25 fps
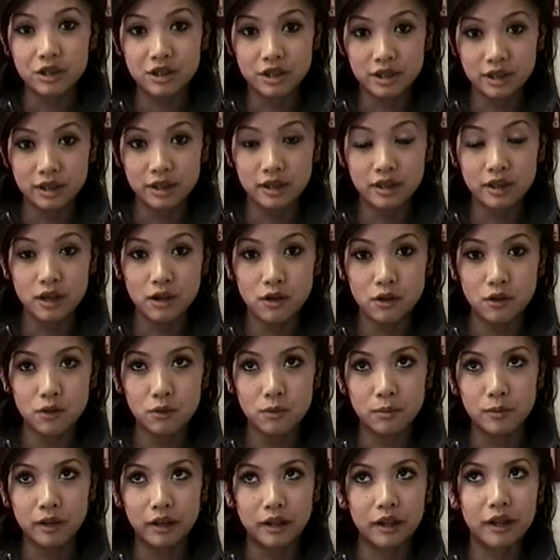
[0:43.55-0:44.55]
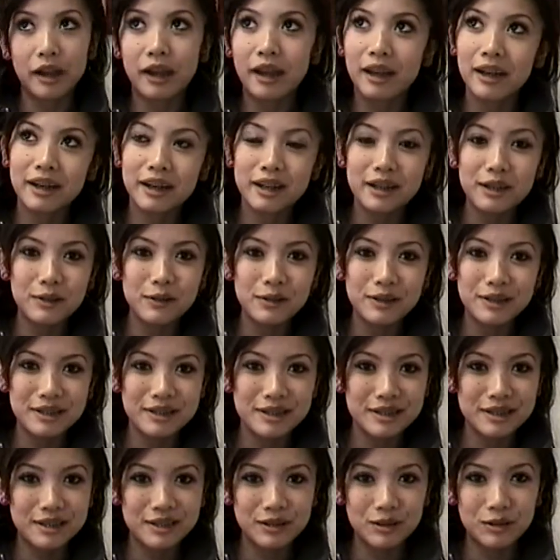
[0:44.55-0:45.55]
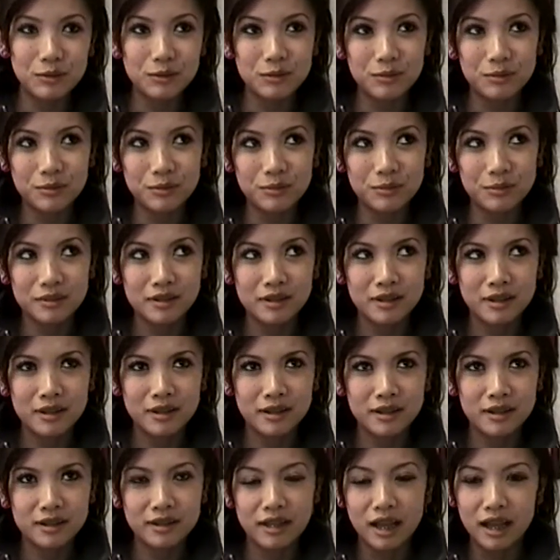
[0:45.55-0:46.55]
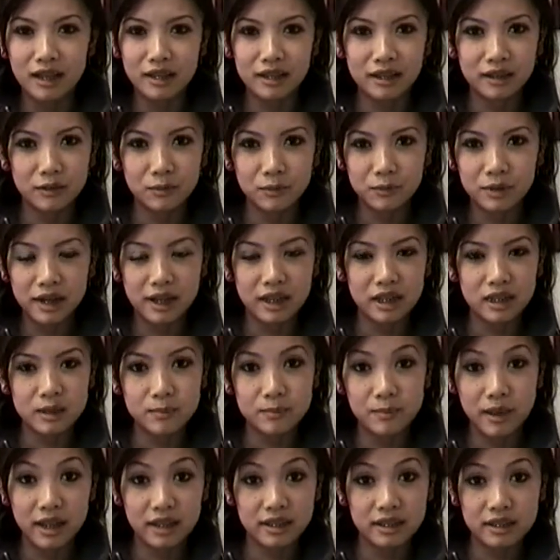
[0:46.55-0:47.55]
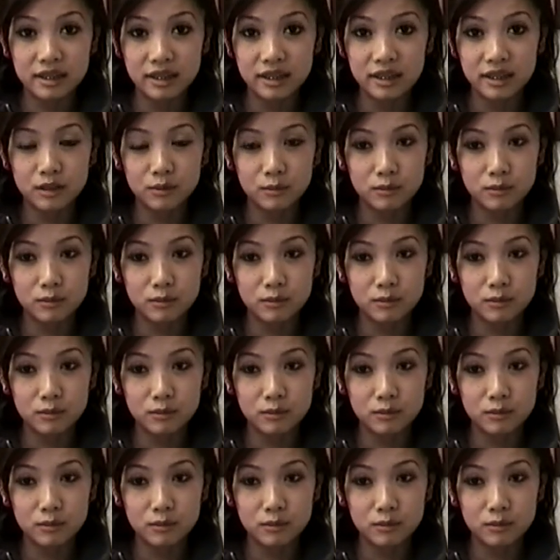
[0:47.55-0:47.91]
Suen, oh my god, it was so not what I expected.